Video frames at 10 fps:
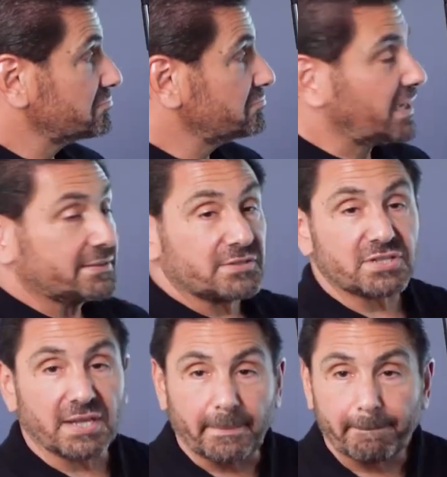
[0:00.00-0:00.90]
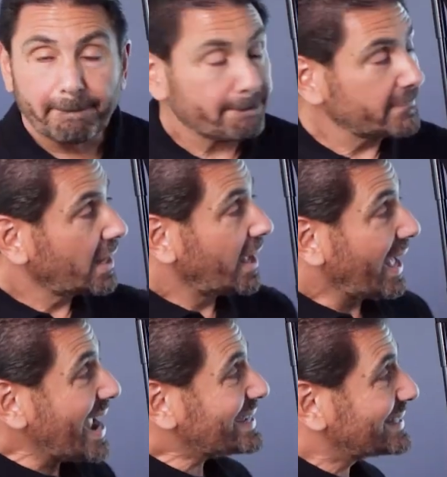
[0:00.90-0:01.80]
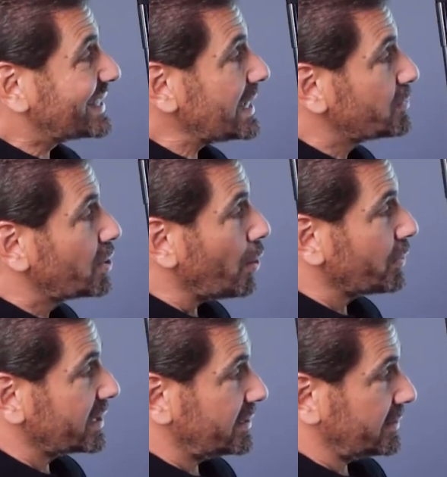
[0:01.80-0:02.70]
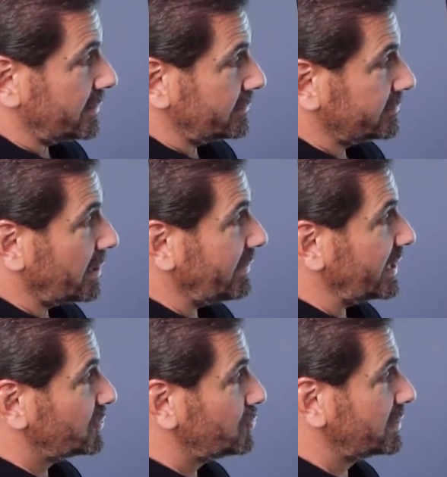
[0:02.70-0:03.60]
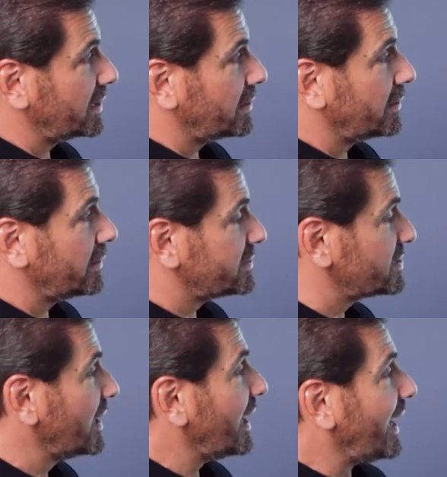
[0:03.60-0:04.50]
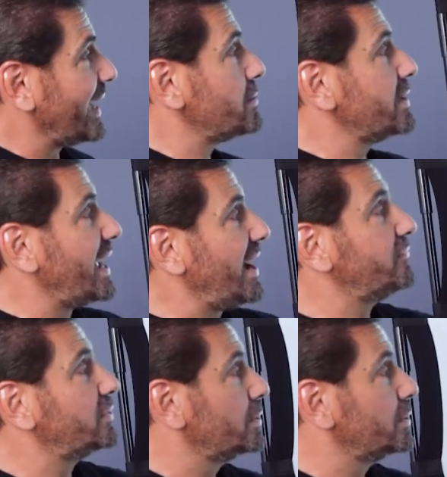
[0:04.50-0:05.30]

About the same. I could keep going here. All right, at 2 gigahertz, I don't have to